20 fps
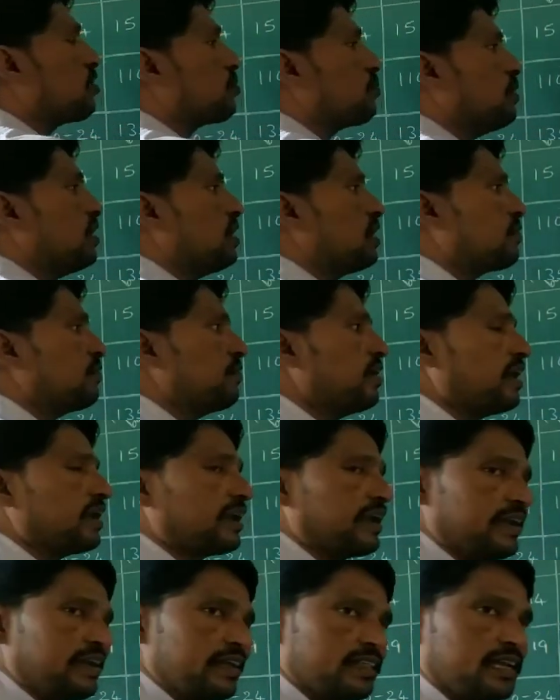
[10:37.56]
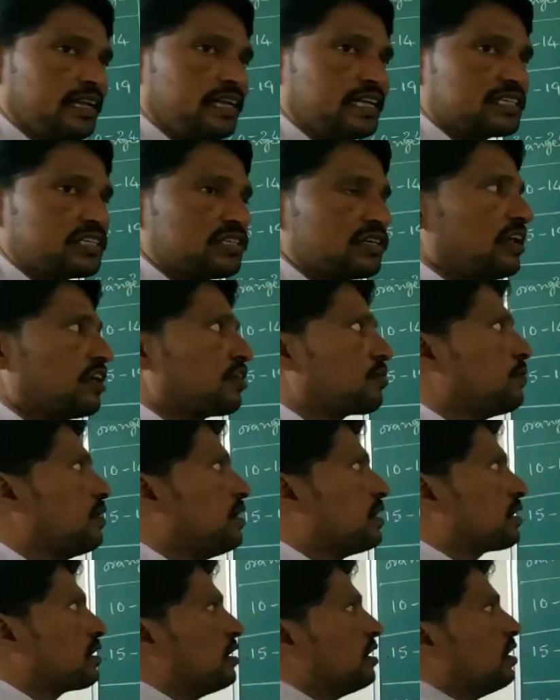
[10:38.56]
class mark. We are getting the next class
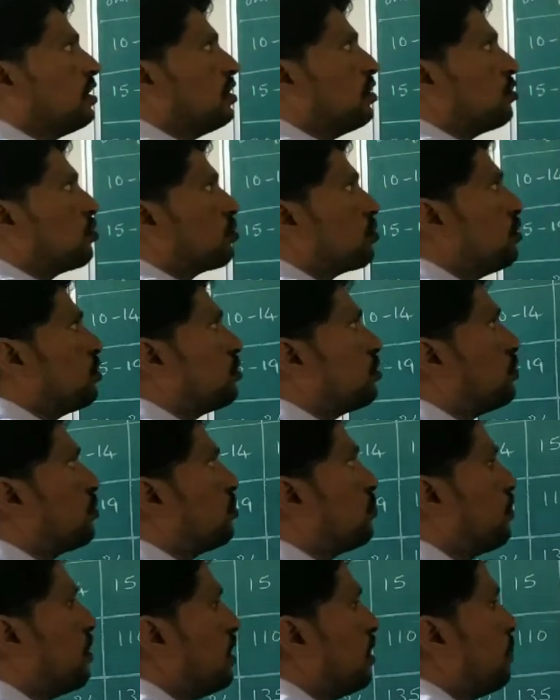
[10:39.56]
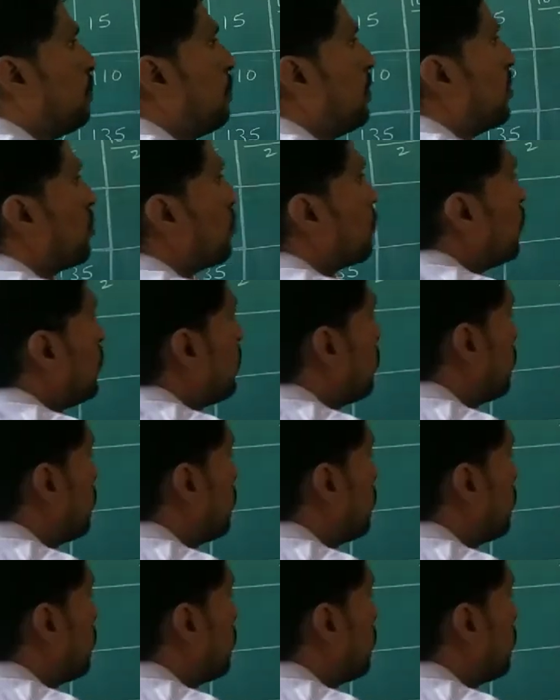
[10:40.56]
mark. So 12 plus